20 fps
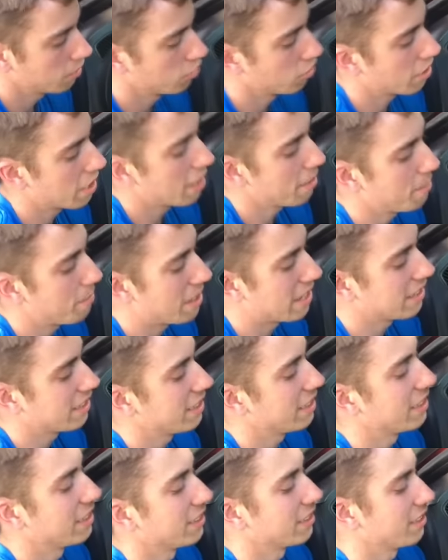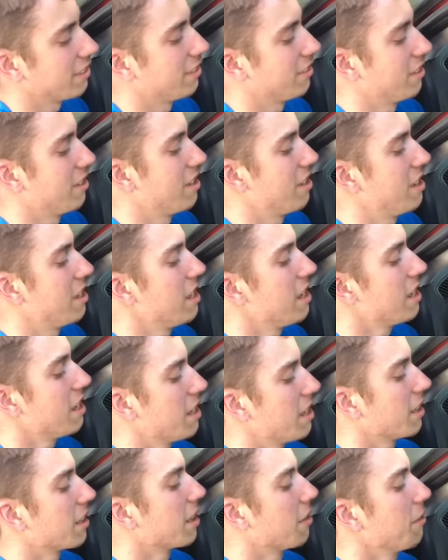Look how bent it is, dude.
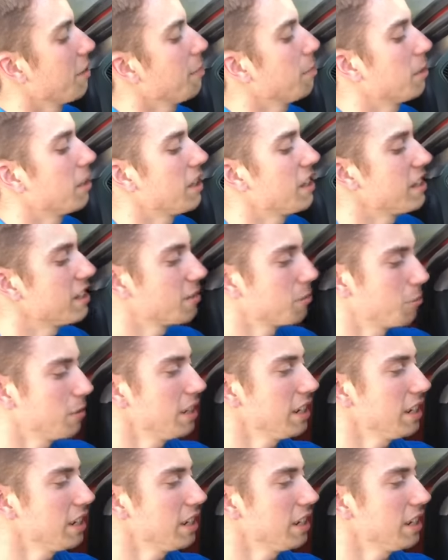Can we please?